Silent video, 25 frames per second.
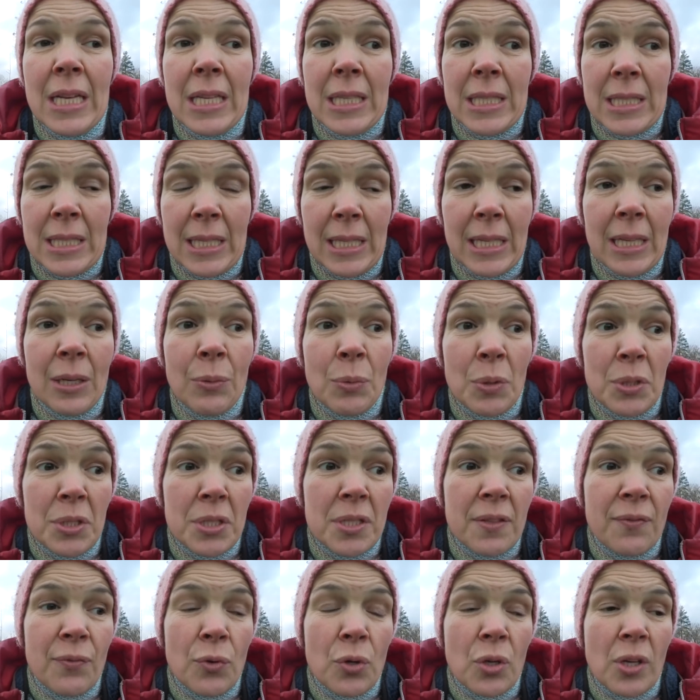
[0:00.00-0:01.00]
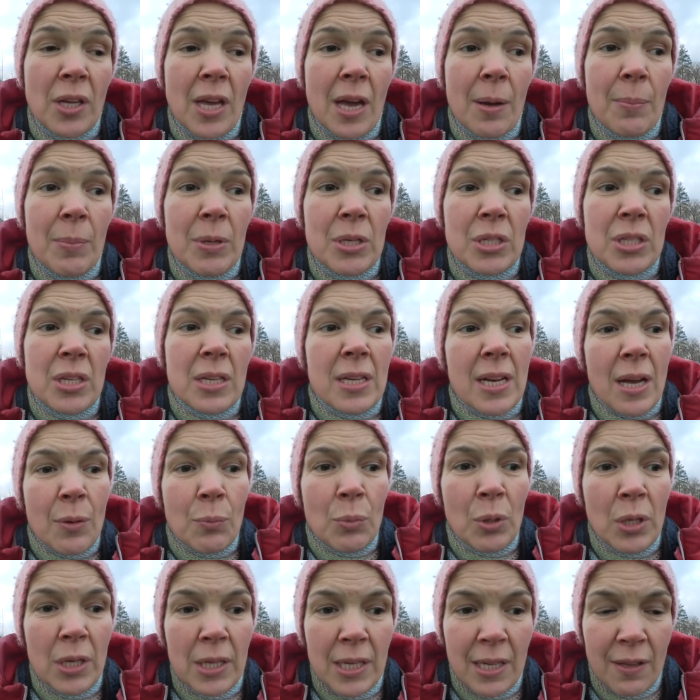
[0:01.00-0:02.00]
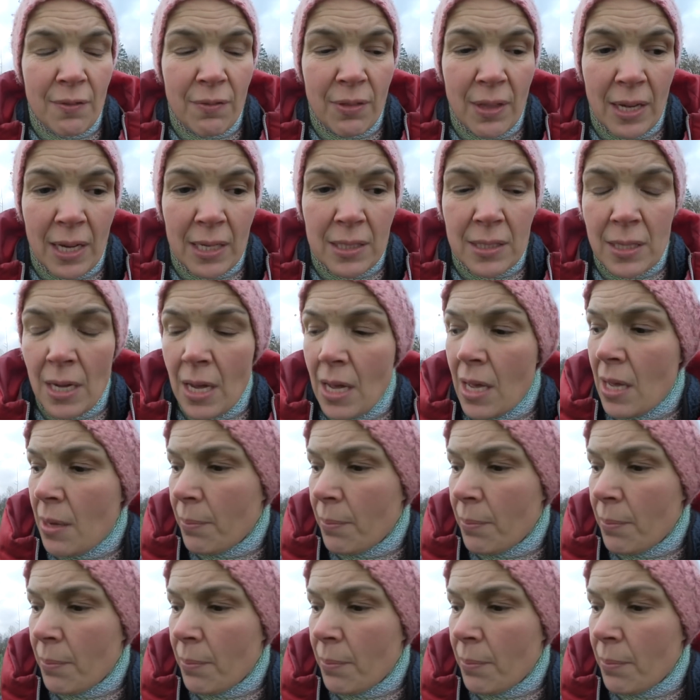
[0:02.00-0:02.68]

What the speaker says: still one Savoy cabbage and I will leave that.